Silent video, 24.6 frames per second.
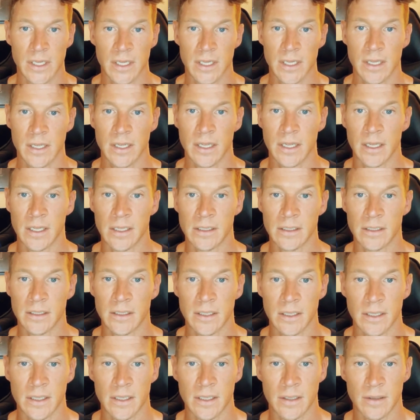and
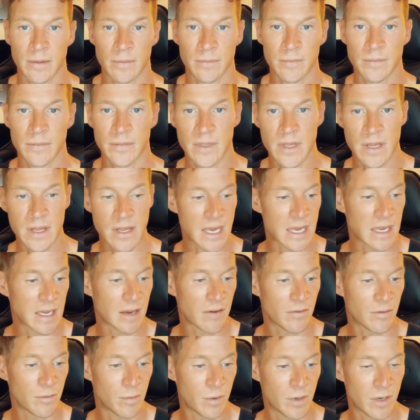uh, thank
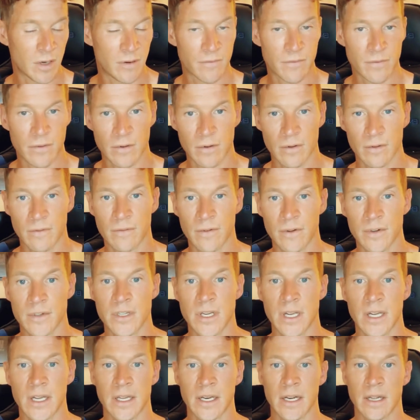everybody for, for
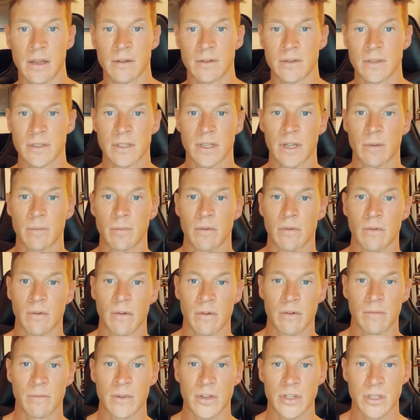checking out Sniper Rogue
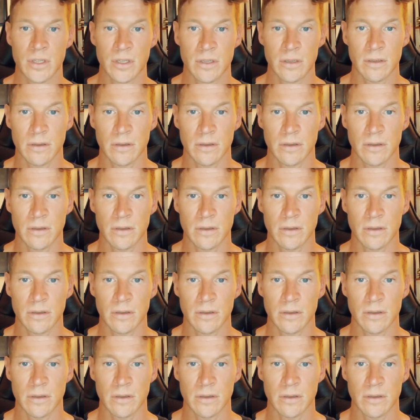Mission,